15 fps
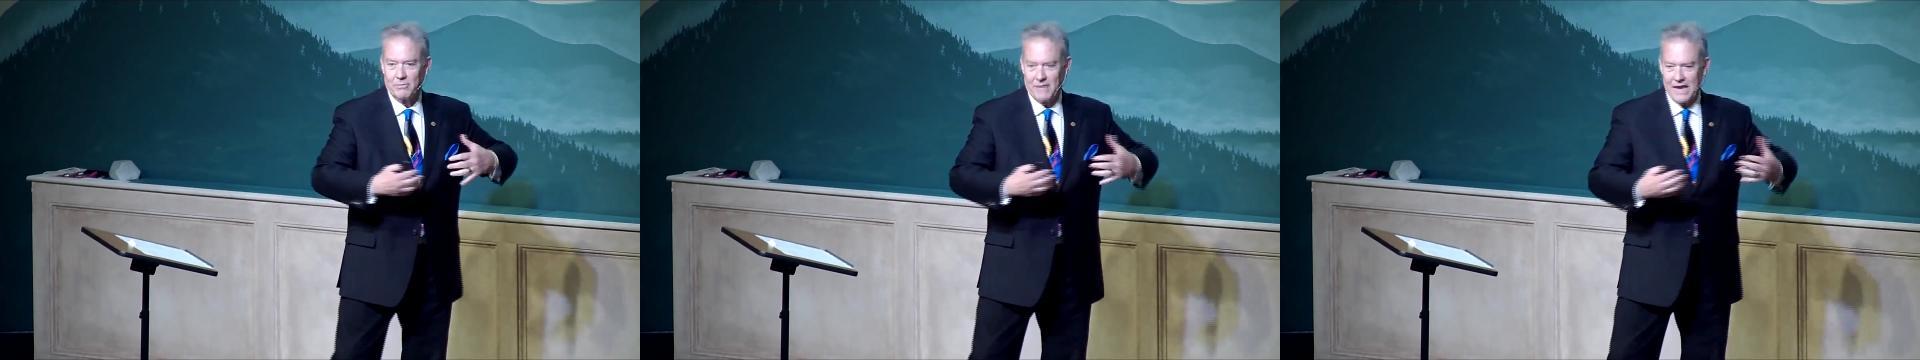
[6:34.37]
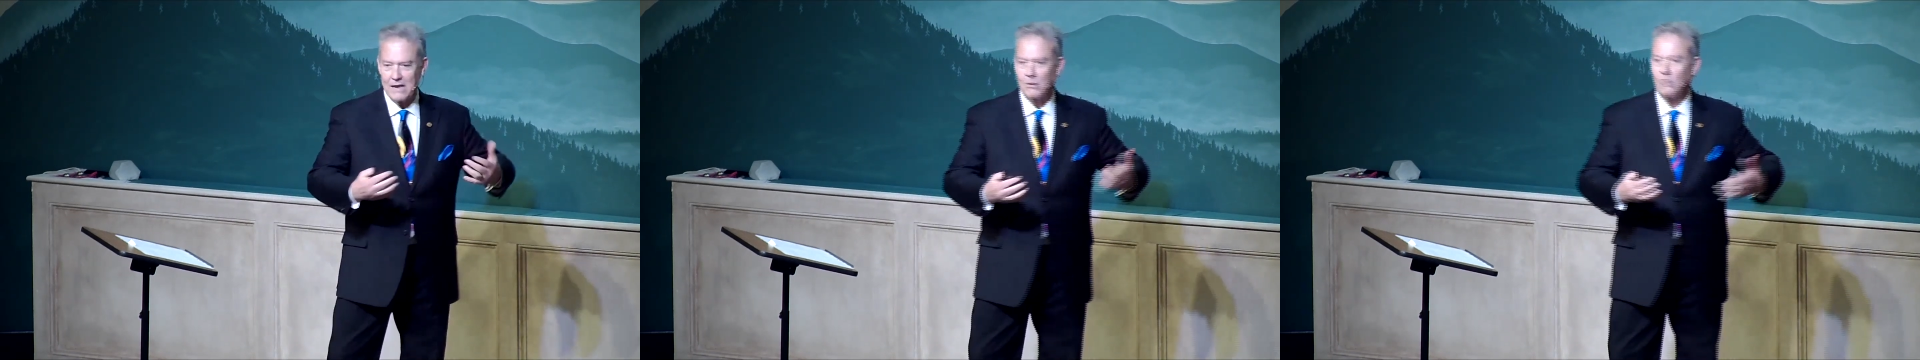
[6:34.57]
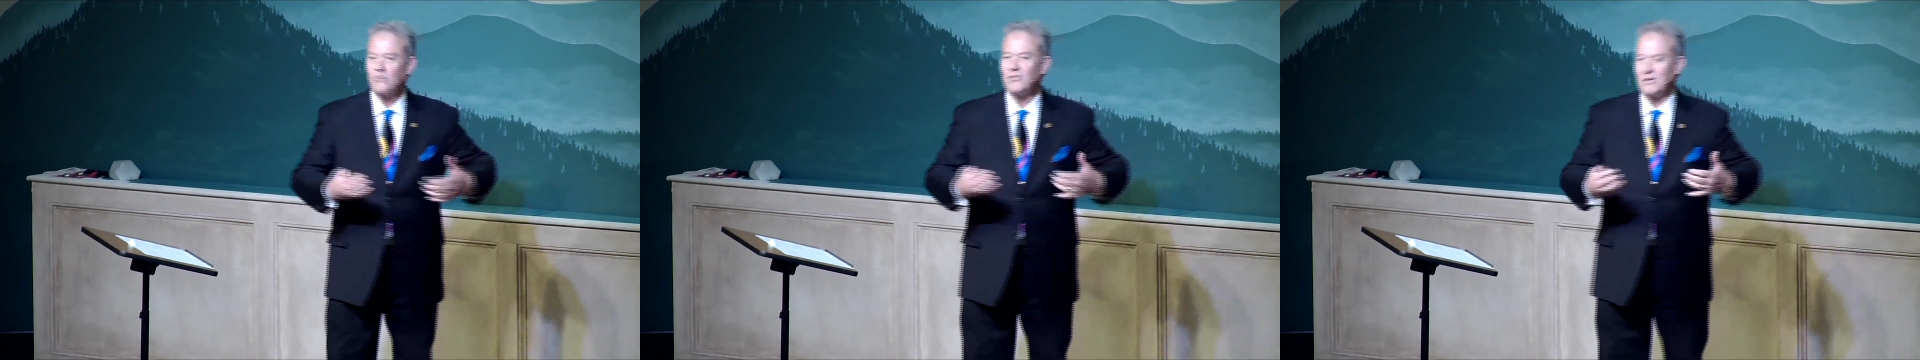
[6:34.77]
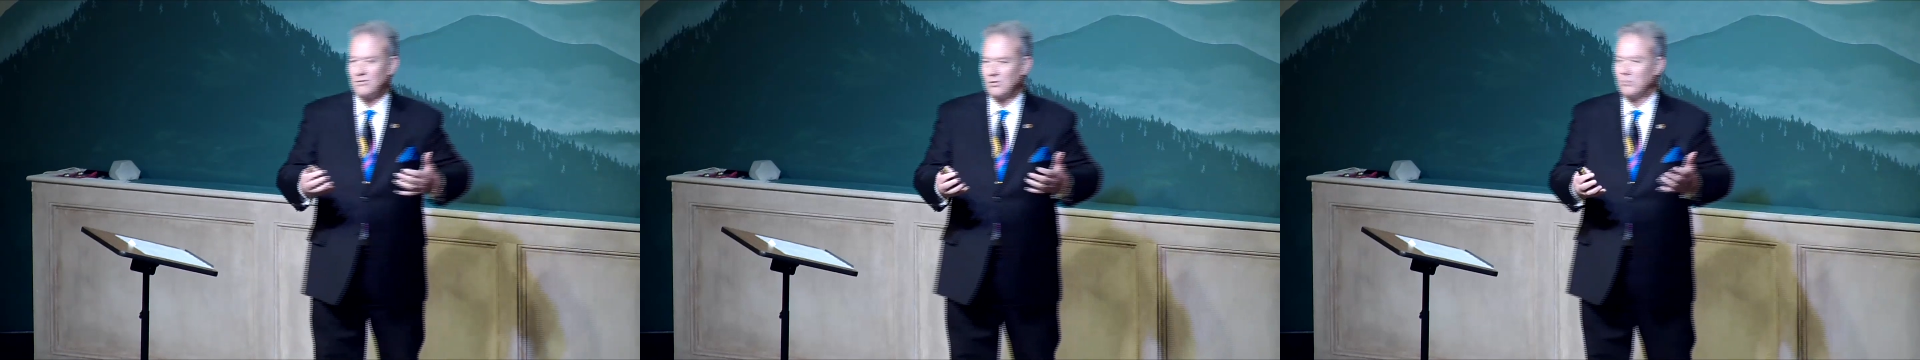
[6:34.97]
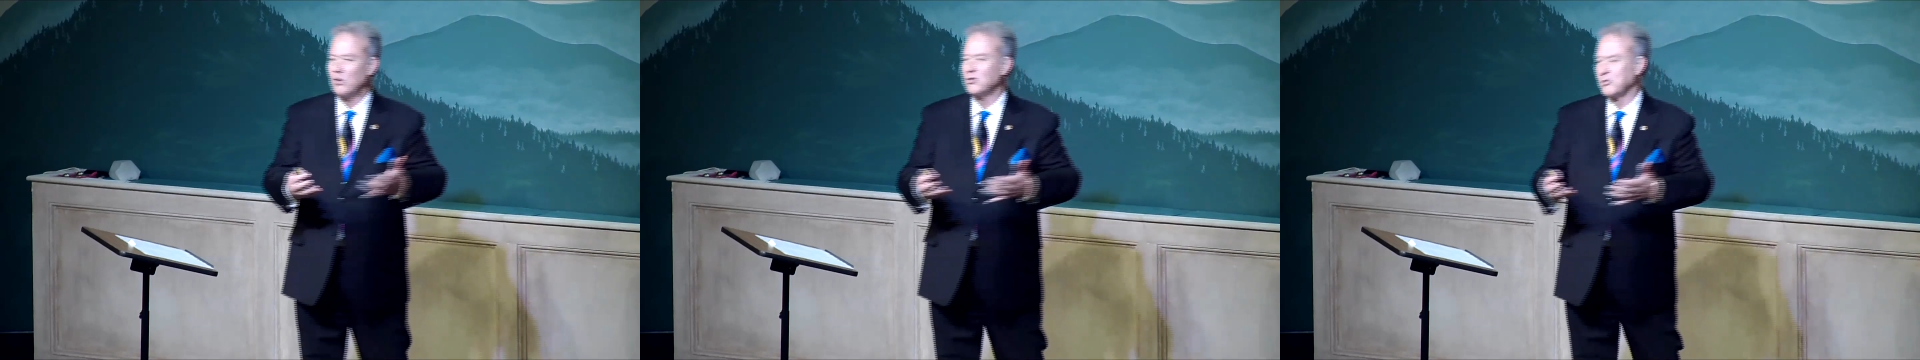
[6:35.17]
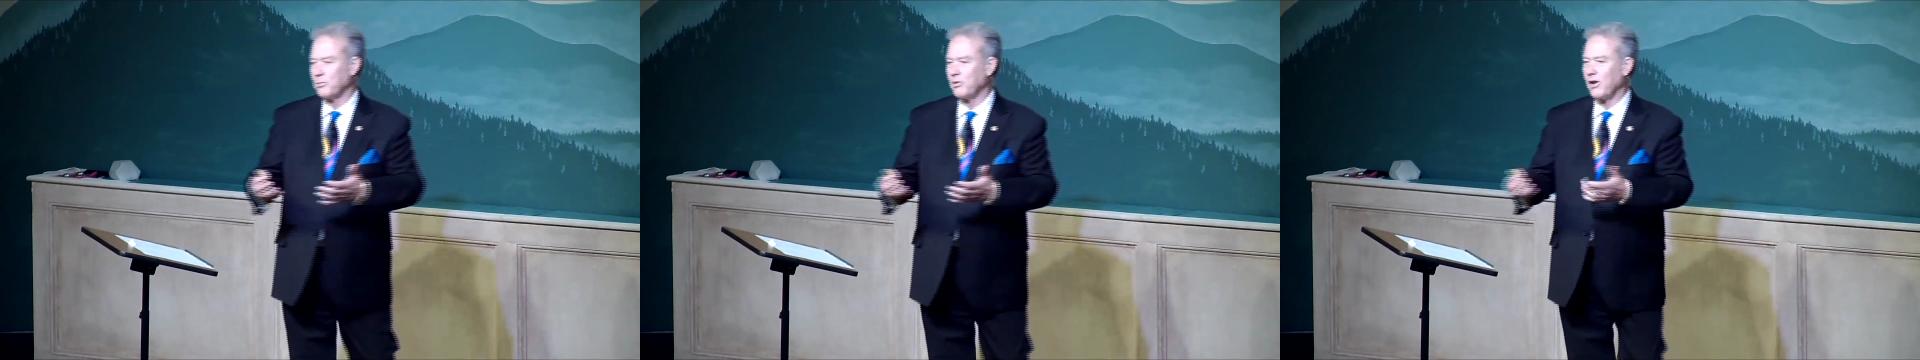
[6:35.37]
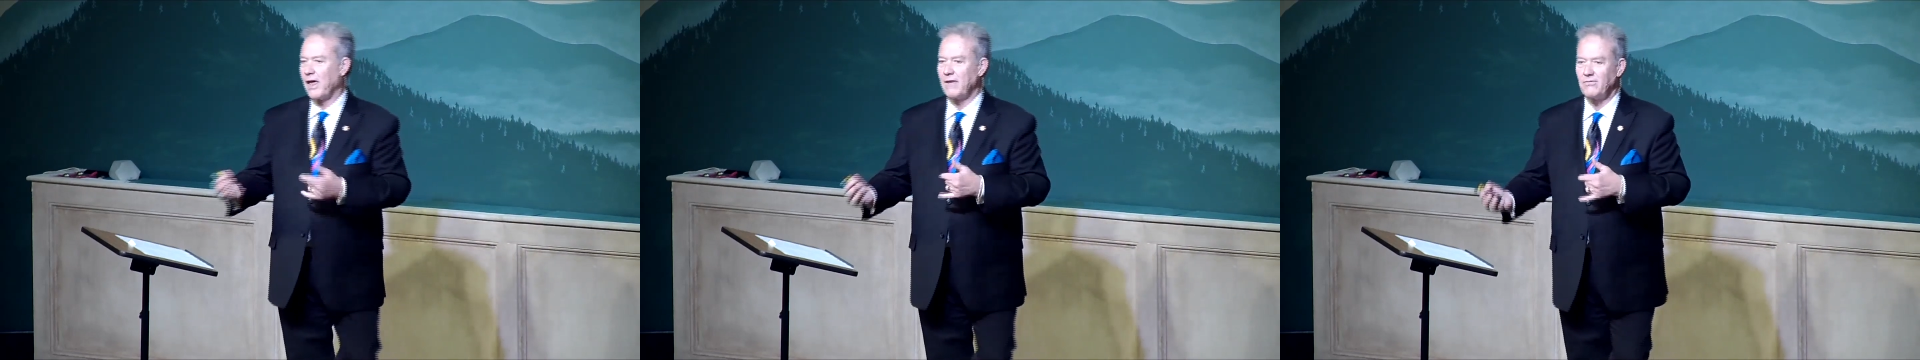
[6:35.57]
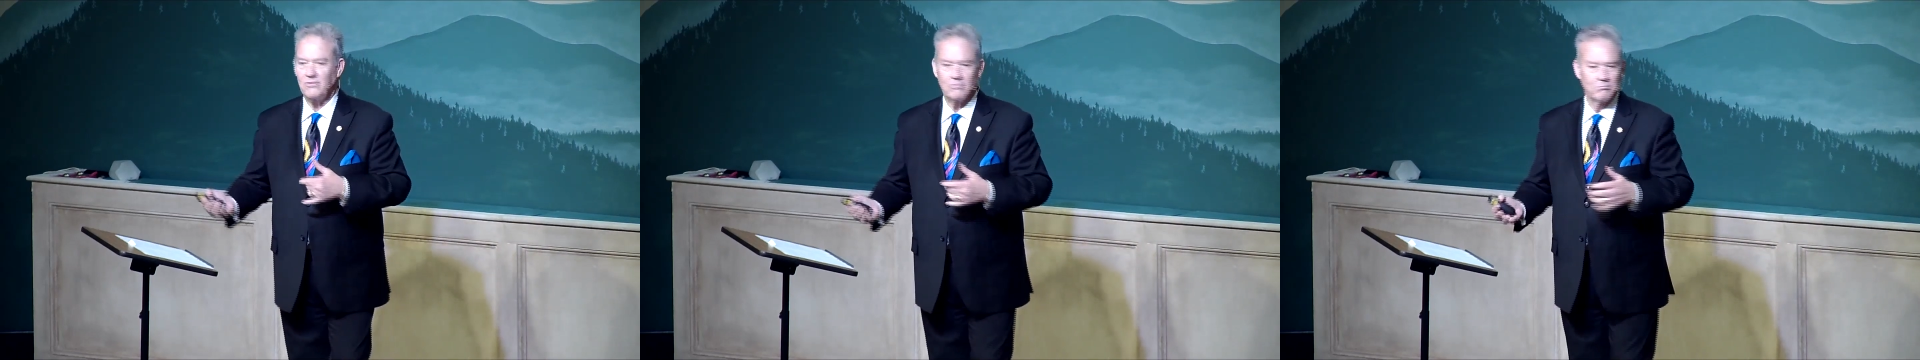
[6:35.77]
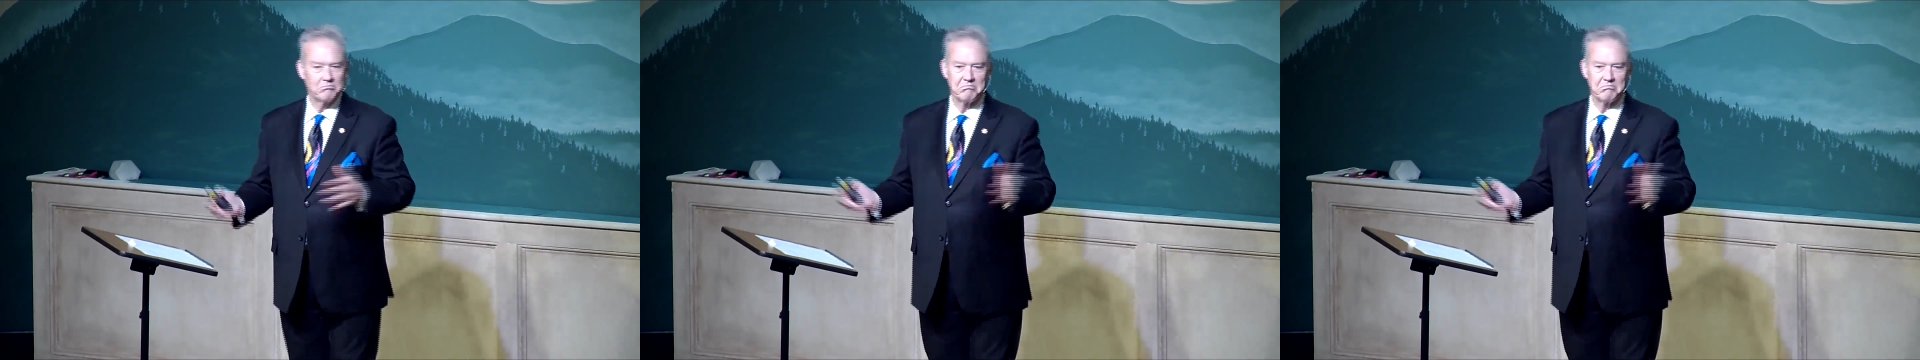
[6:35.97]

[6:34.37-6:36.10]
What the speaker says: that goes into multiple lives.